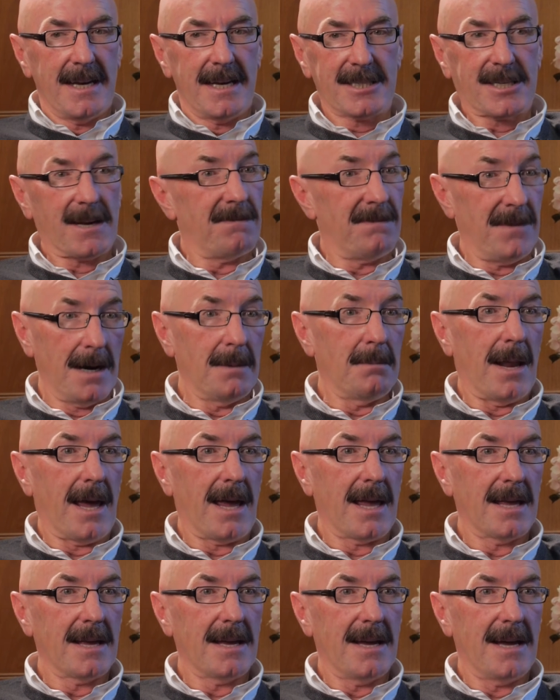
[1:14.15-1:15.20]
It's a family.
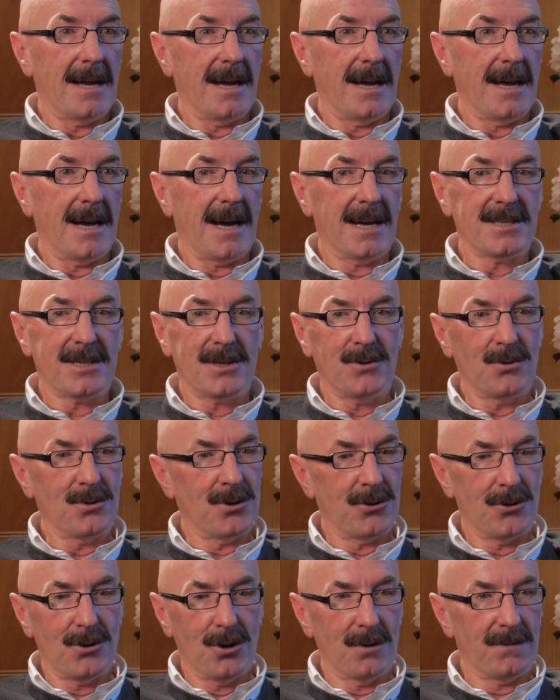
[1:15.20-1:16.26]
And you know,
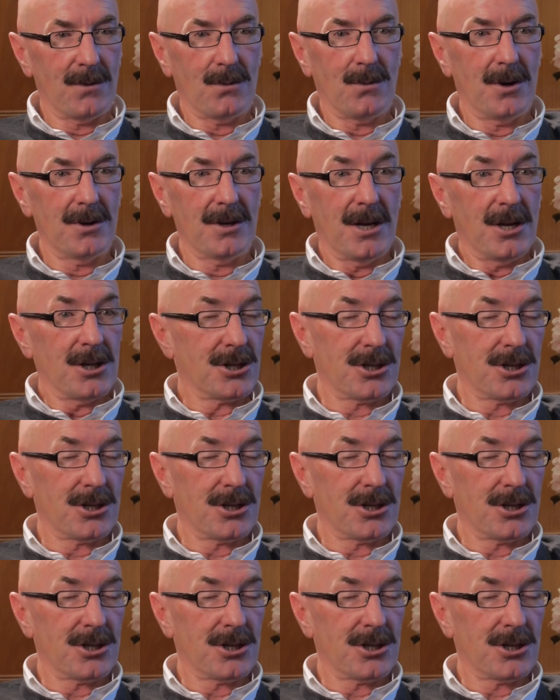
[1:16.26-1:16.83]
they're all for one.